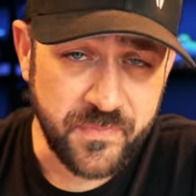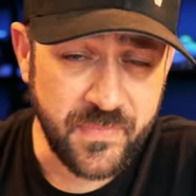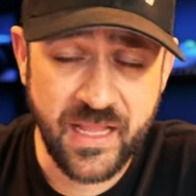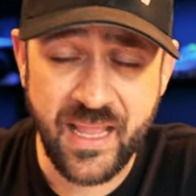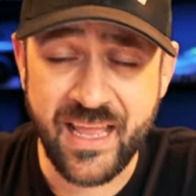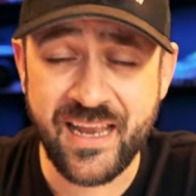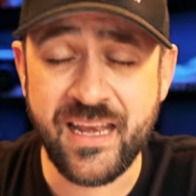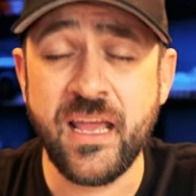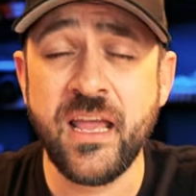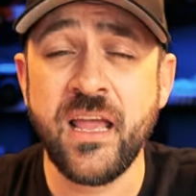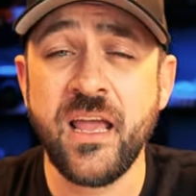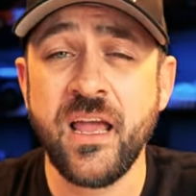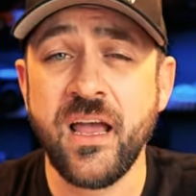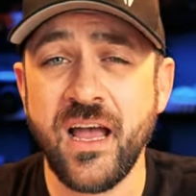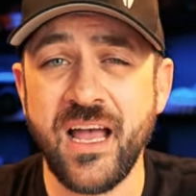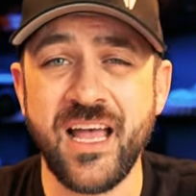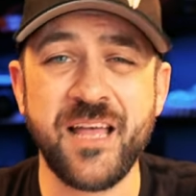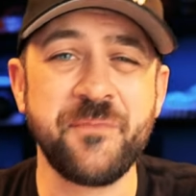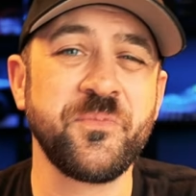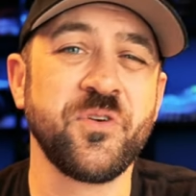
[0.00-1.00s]
And
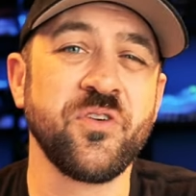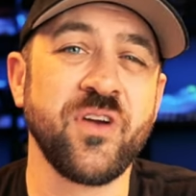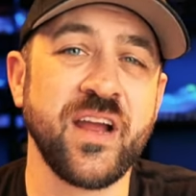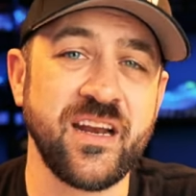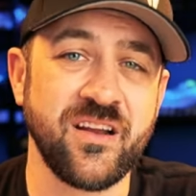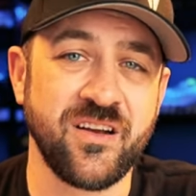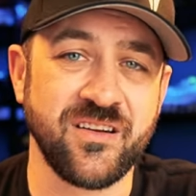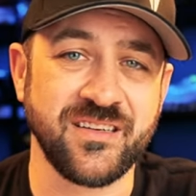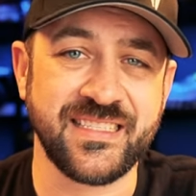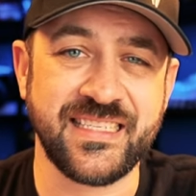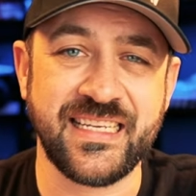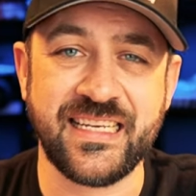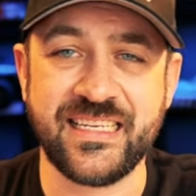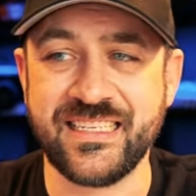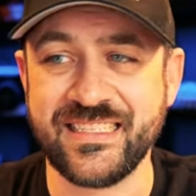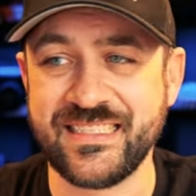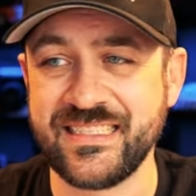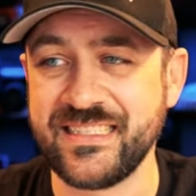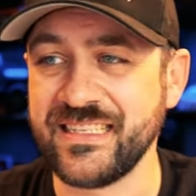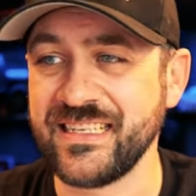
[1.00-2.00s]
Upgrade RC
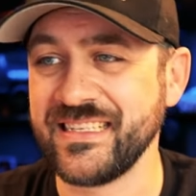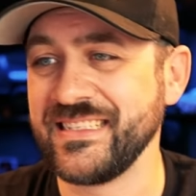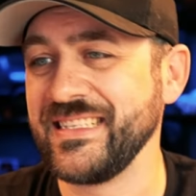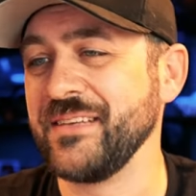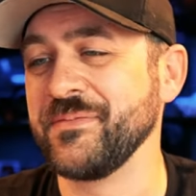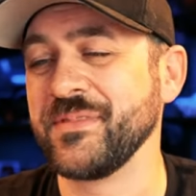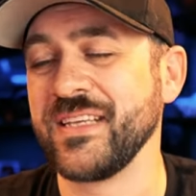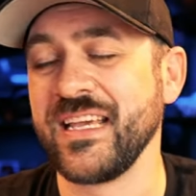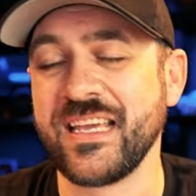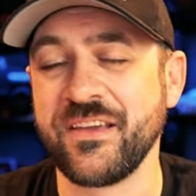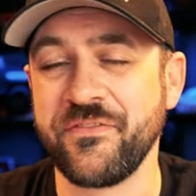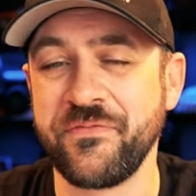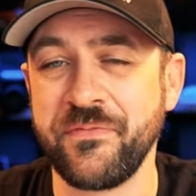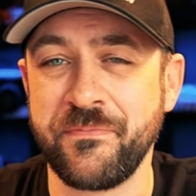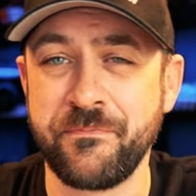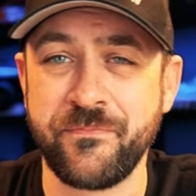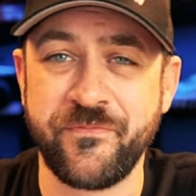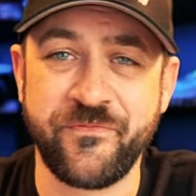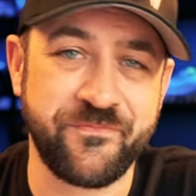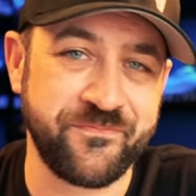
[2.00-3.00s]
just seems like a
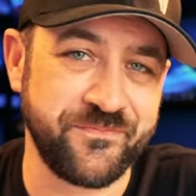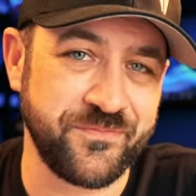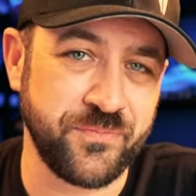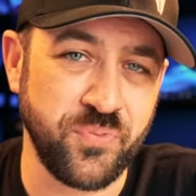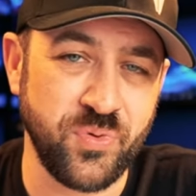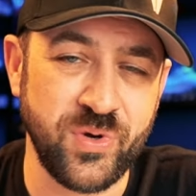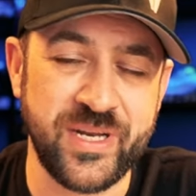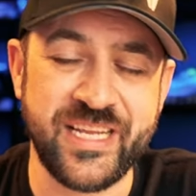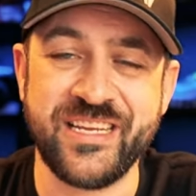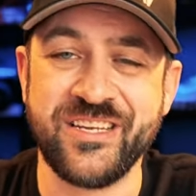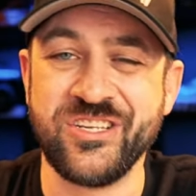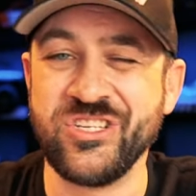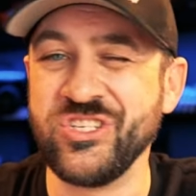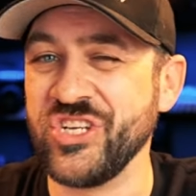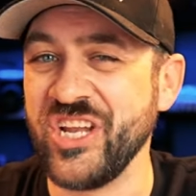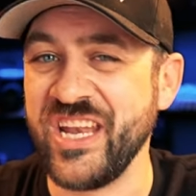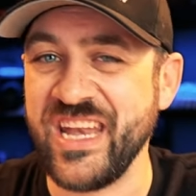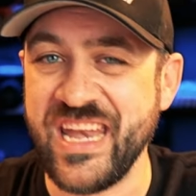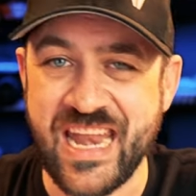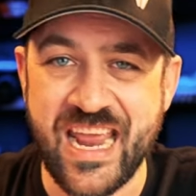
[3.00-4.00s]
pretty
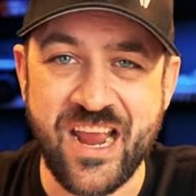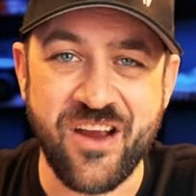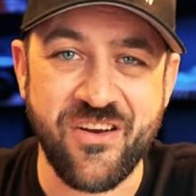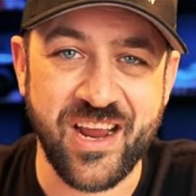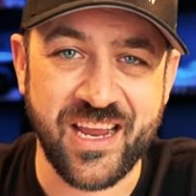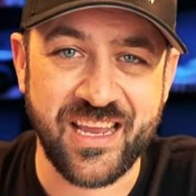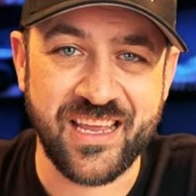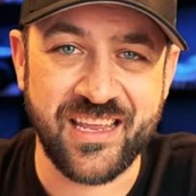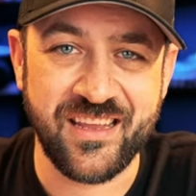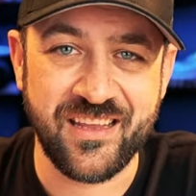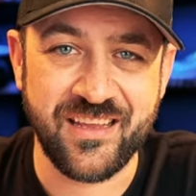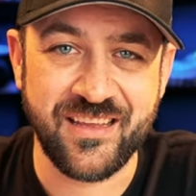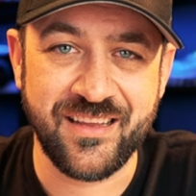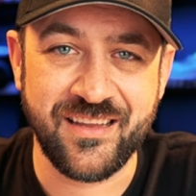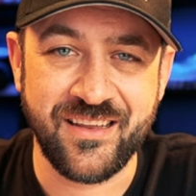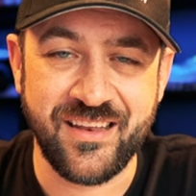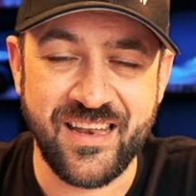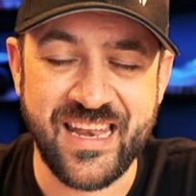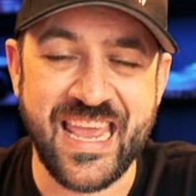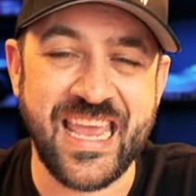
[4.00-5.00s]
generic
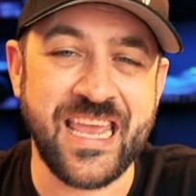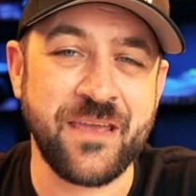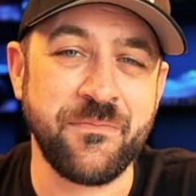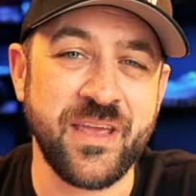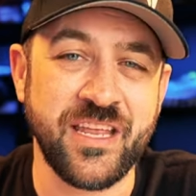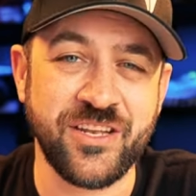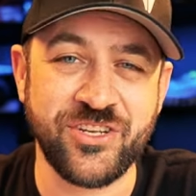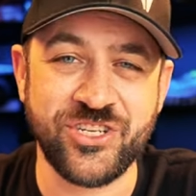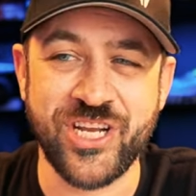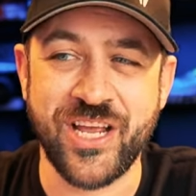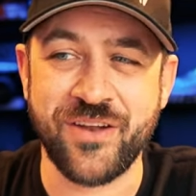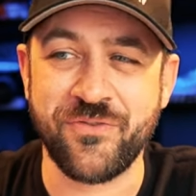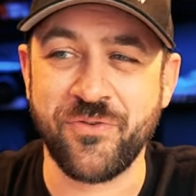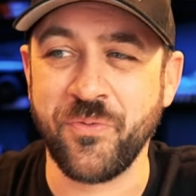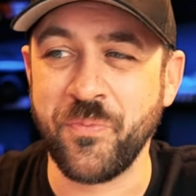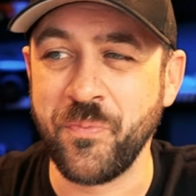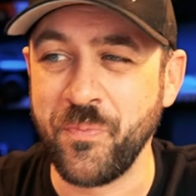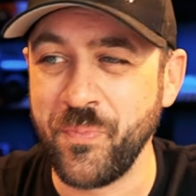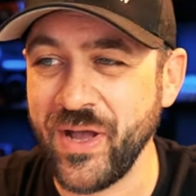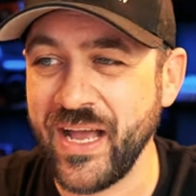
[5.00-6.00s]
name in
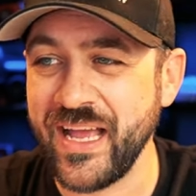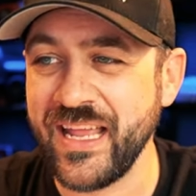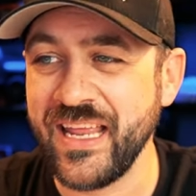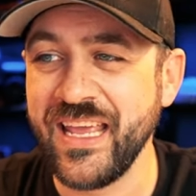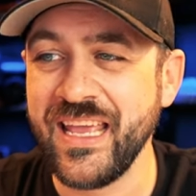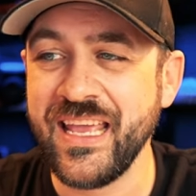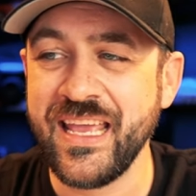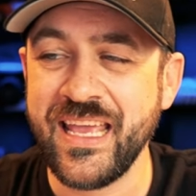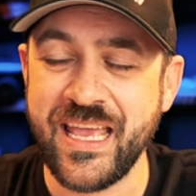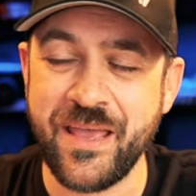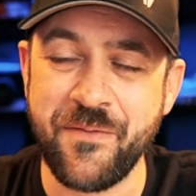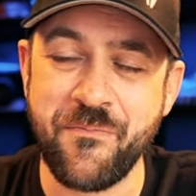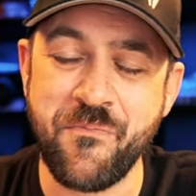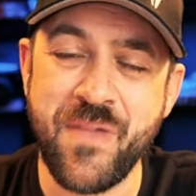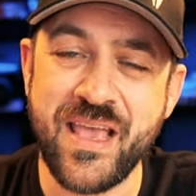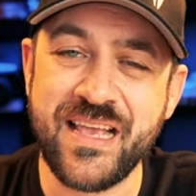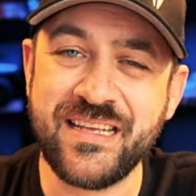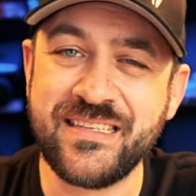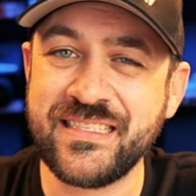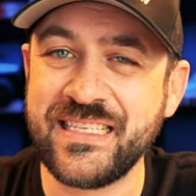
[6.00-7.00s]
general, but it
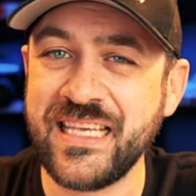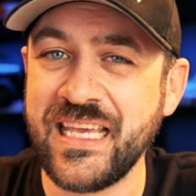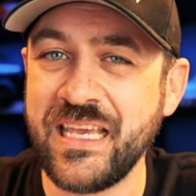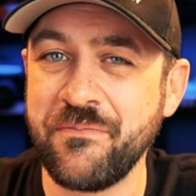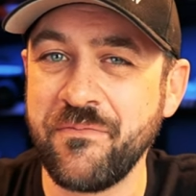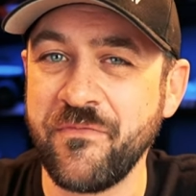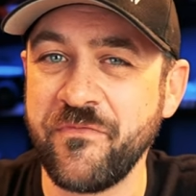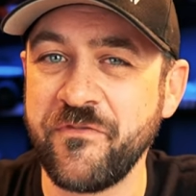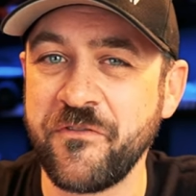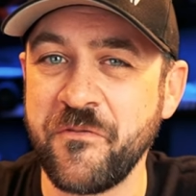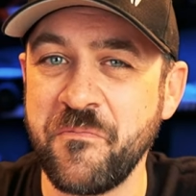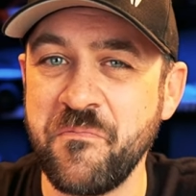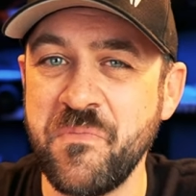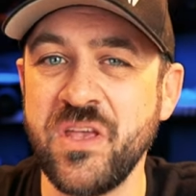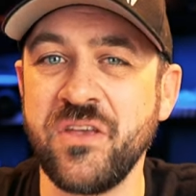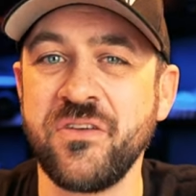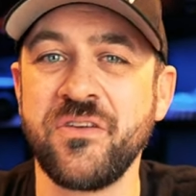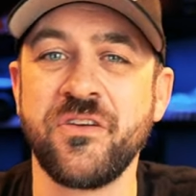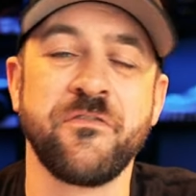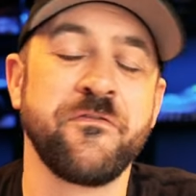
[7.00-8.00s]
may seem
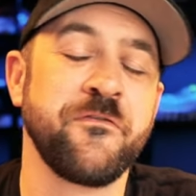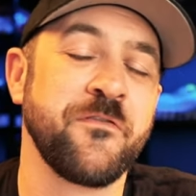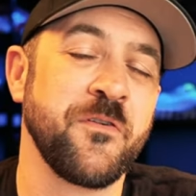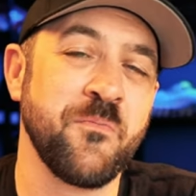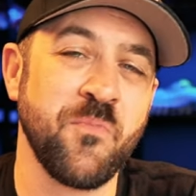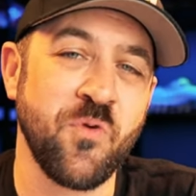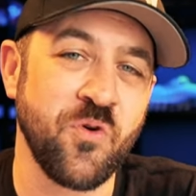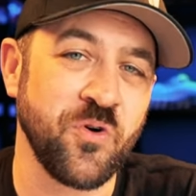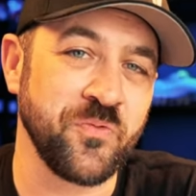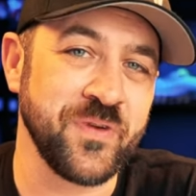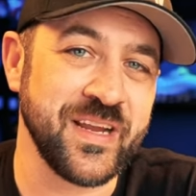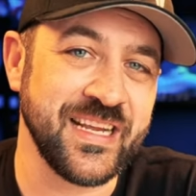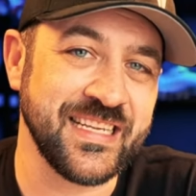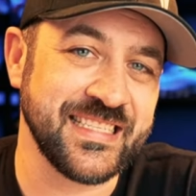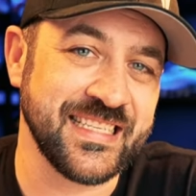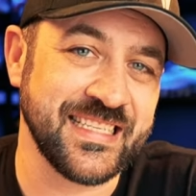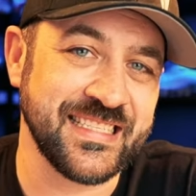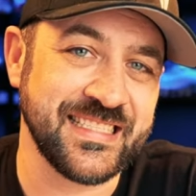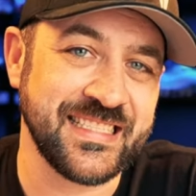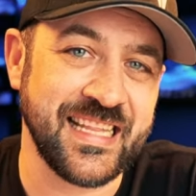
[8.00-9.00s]
familiar for more
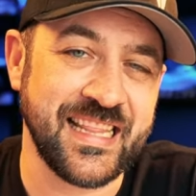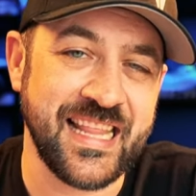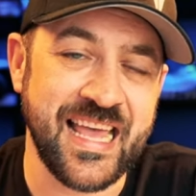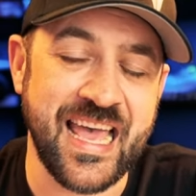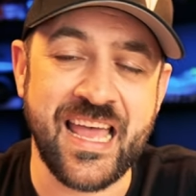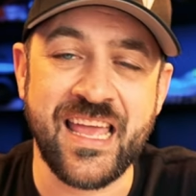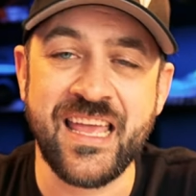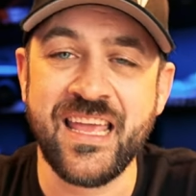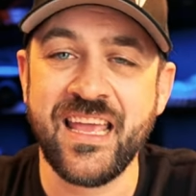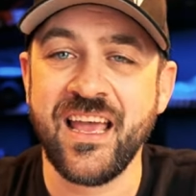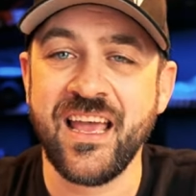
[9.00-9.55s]
reasons than that.